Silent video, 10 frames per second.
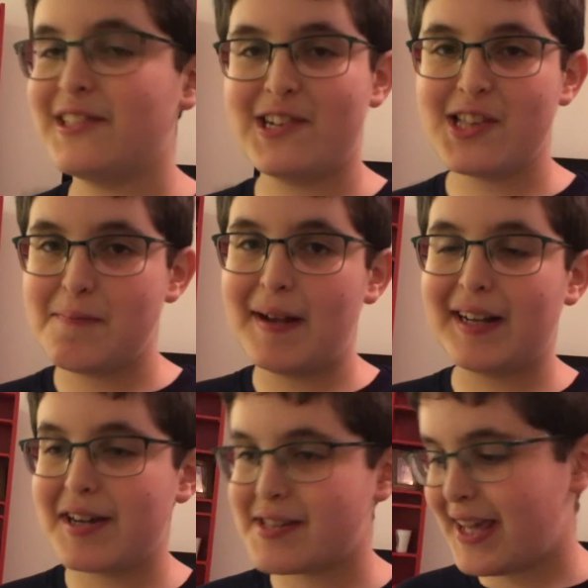just
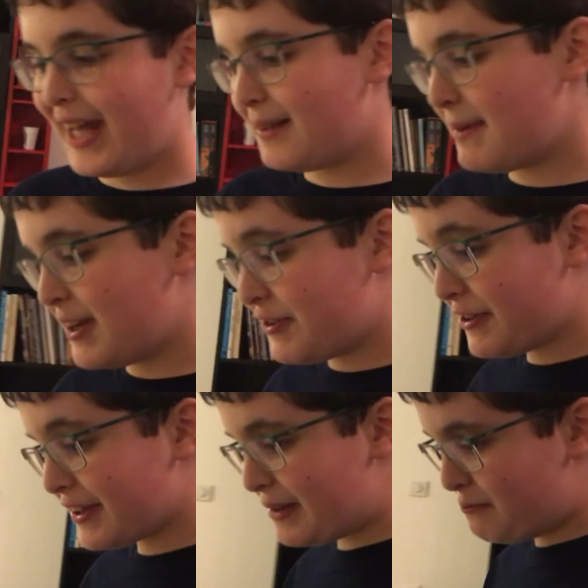because
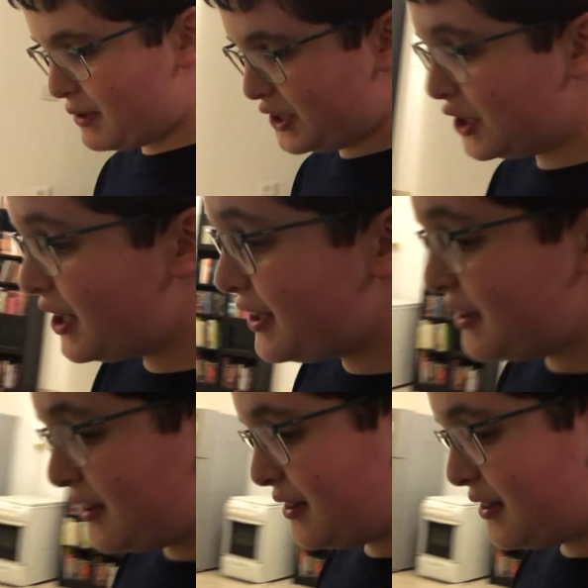animation can be good